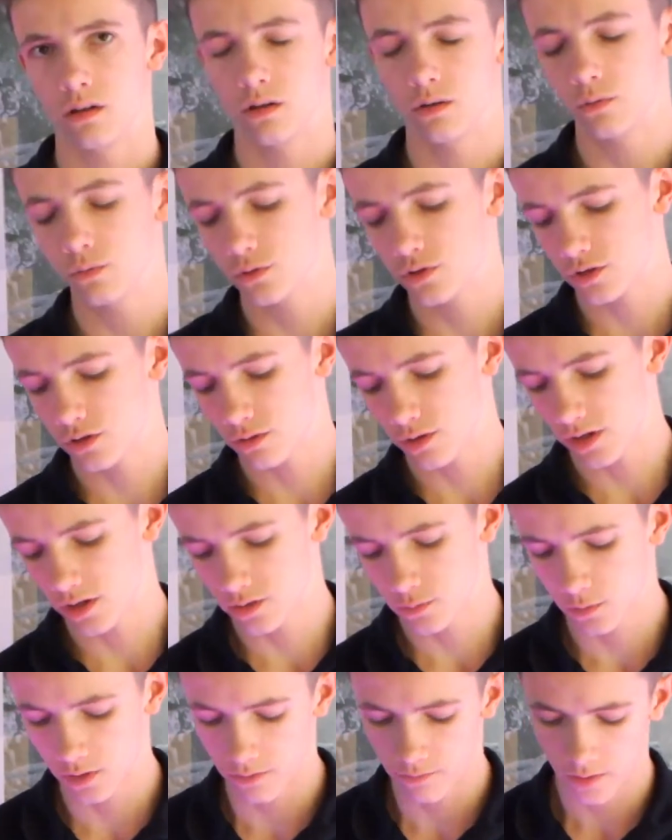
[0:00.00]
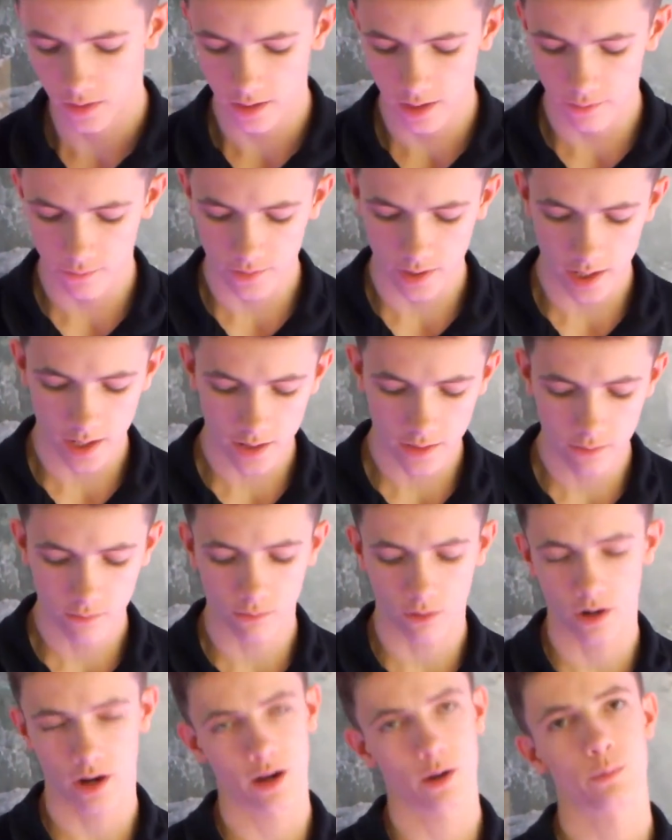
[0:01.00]
Also, as we have the left and the
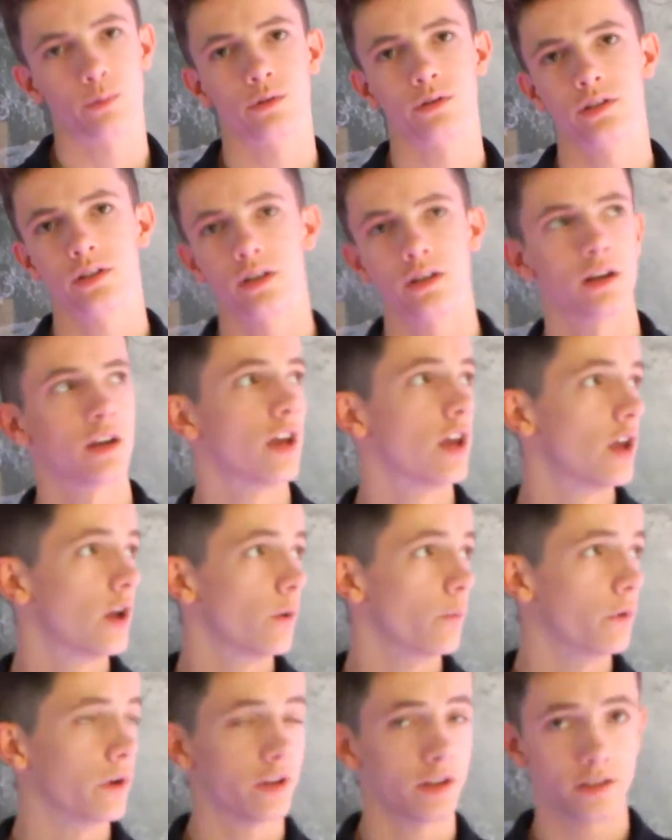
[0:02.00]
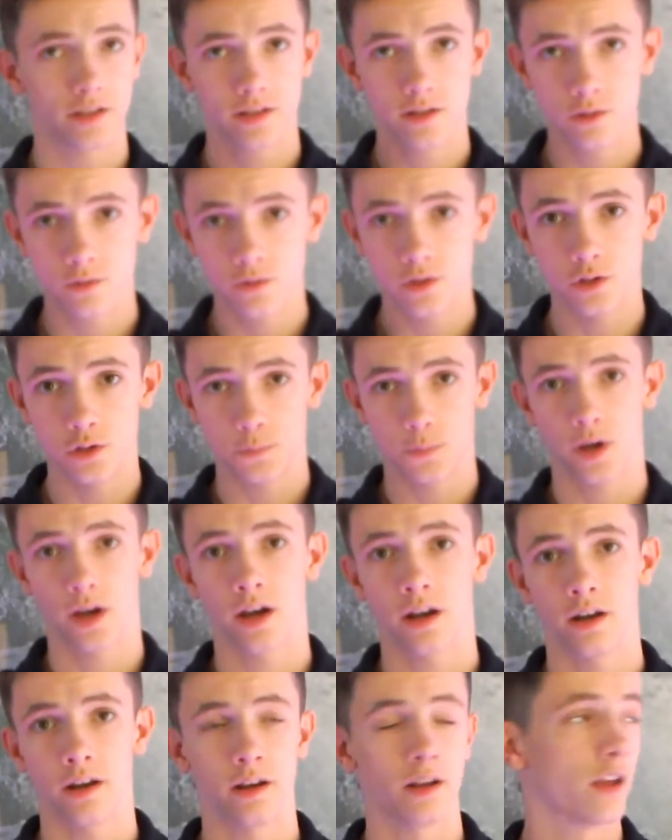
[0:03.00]
right outputs here, we can still use
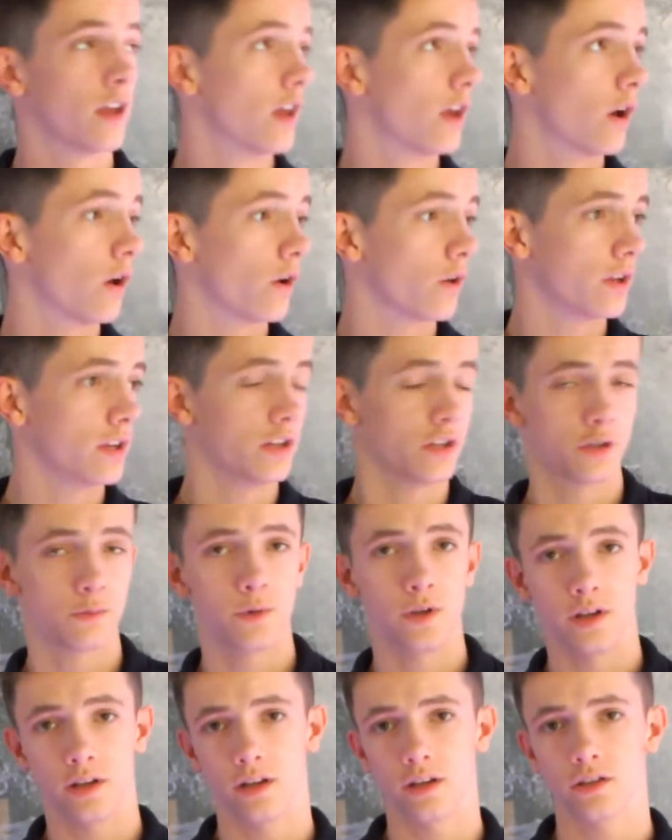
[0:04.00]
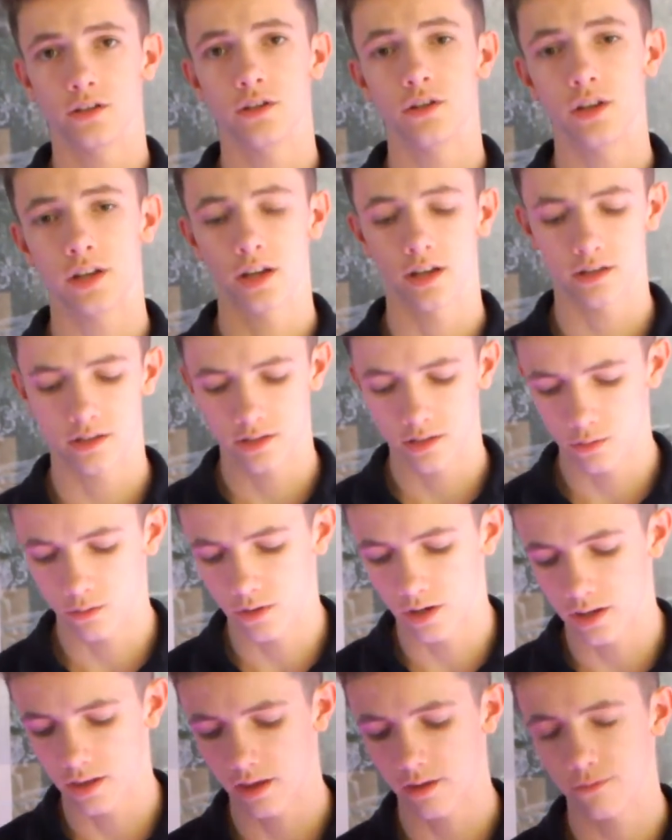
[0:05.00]
panning on each speaker, so you can still
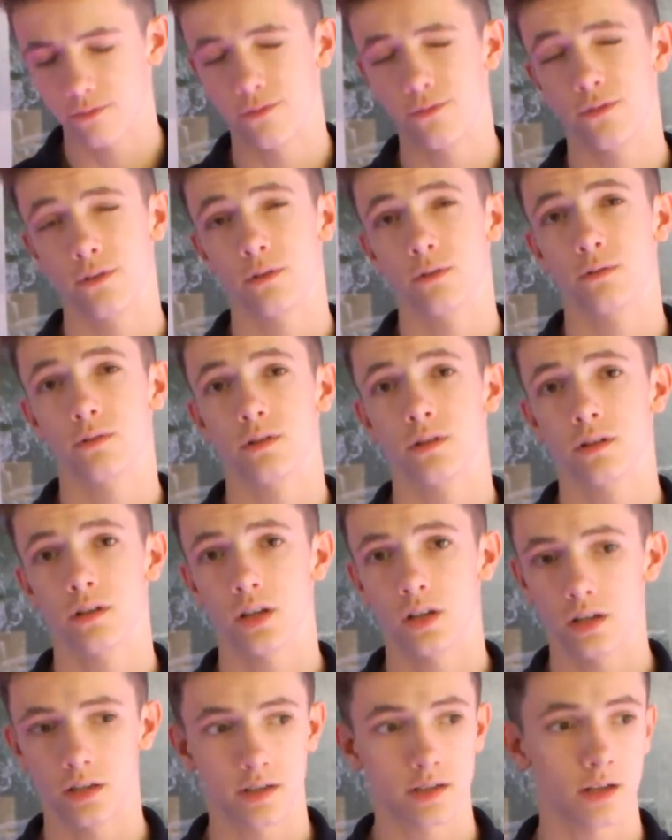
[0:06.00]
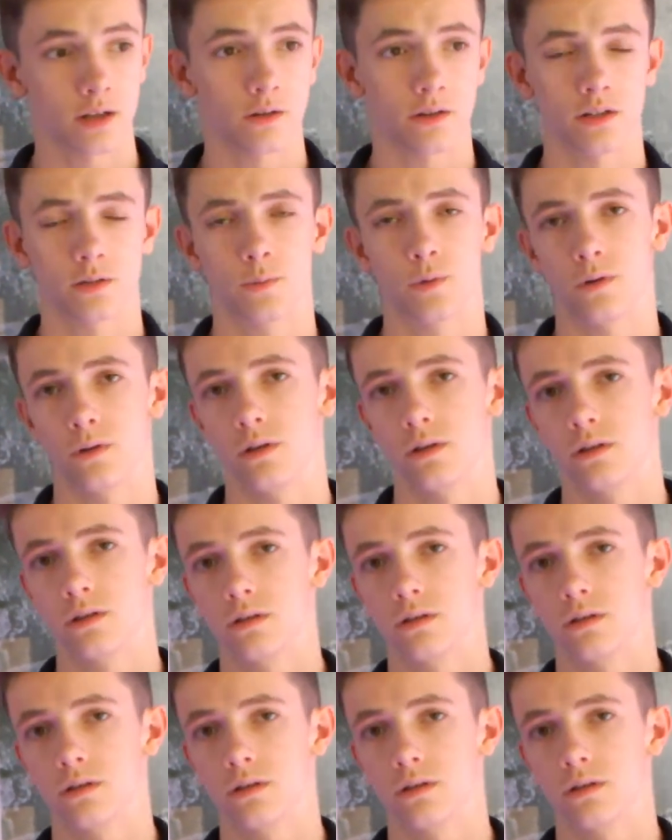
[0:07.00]
get that fulfilled sound experience.